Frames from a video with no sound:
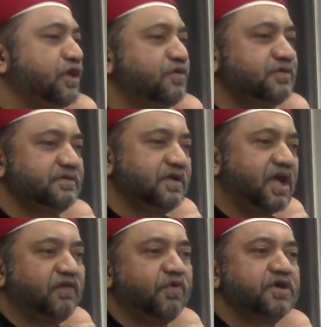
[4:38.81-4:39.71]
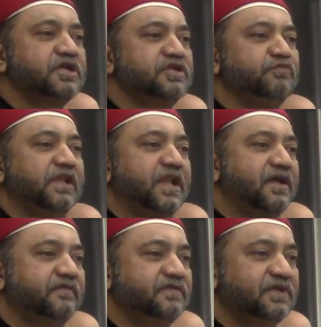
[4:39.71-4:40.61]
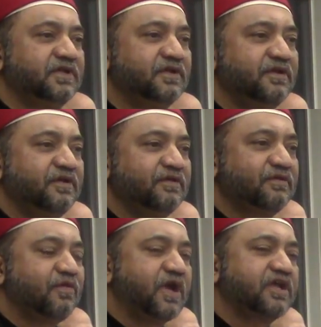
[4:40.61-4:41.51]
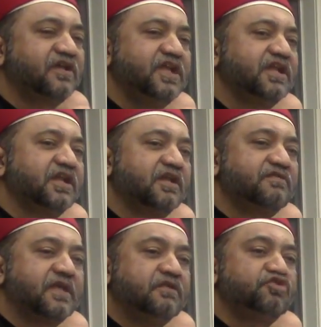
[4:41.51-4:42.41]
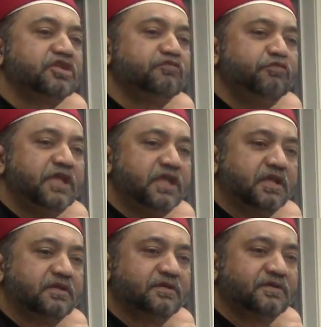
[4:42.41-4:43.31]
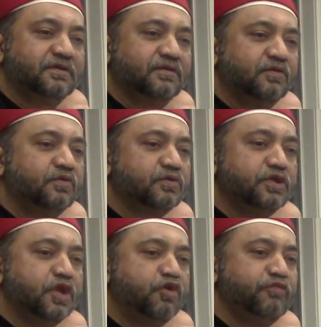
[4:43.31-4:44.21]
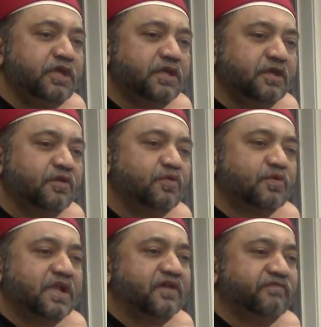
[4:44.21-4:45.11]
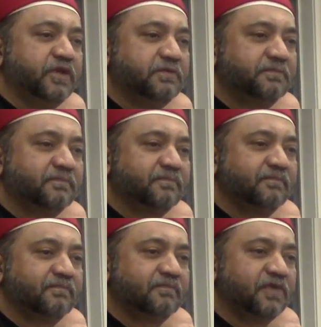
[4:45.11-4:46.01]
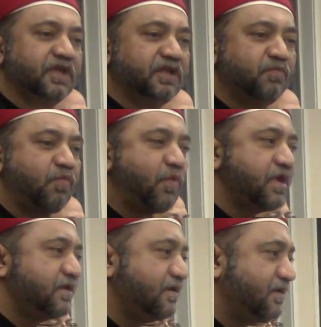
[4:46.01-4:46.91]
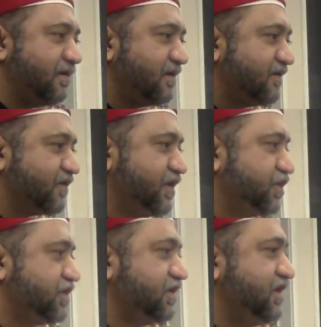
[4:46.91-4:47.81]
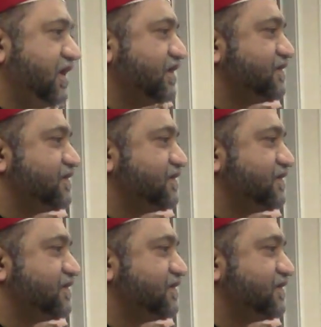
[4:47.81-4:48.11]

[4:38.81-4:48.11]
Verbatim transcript: known, I wanted to be loved. So I created a sentient being who could know me, who could love me. In one tradition, he